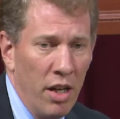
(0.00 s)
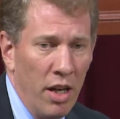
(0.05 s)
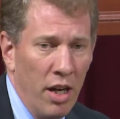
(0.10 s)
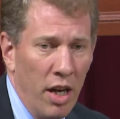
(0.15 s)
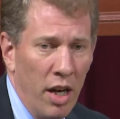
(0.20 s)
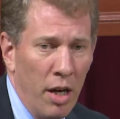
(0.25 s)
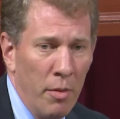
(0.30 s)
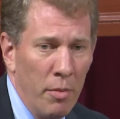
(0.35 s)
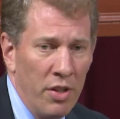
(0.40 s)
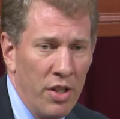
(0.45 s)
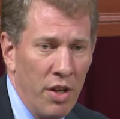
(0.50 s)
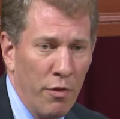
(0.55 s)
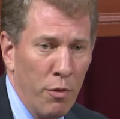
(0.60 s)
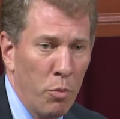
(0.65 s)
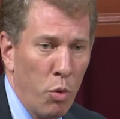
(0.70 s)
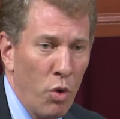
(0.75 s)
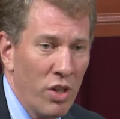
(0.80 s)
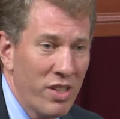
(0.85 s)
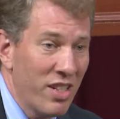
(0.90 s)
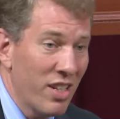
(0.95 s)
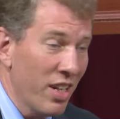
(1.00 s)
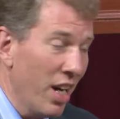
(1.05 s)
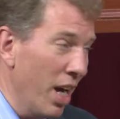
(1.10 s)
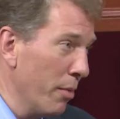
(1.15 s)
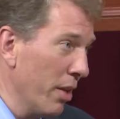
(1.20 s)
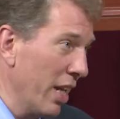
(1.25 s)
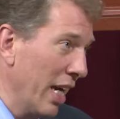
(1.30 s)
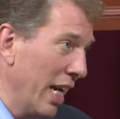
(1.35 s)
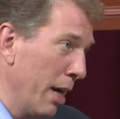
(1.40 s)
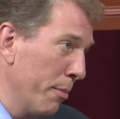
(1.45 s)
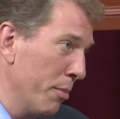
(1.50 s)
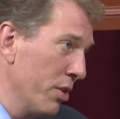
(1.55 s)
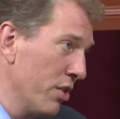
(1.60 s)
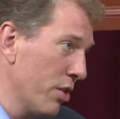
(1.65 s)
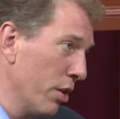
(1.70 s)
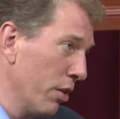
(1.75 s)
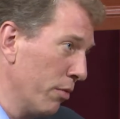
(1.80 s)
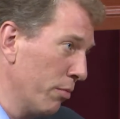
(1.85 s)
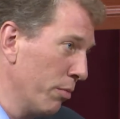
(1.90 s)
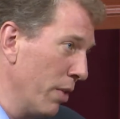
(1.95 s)
um, and different points in time that happened.
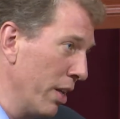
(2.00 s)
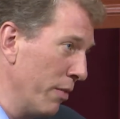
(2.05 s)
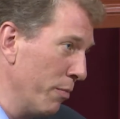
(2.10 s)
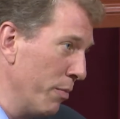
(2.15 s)
So,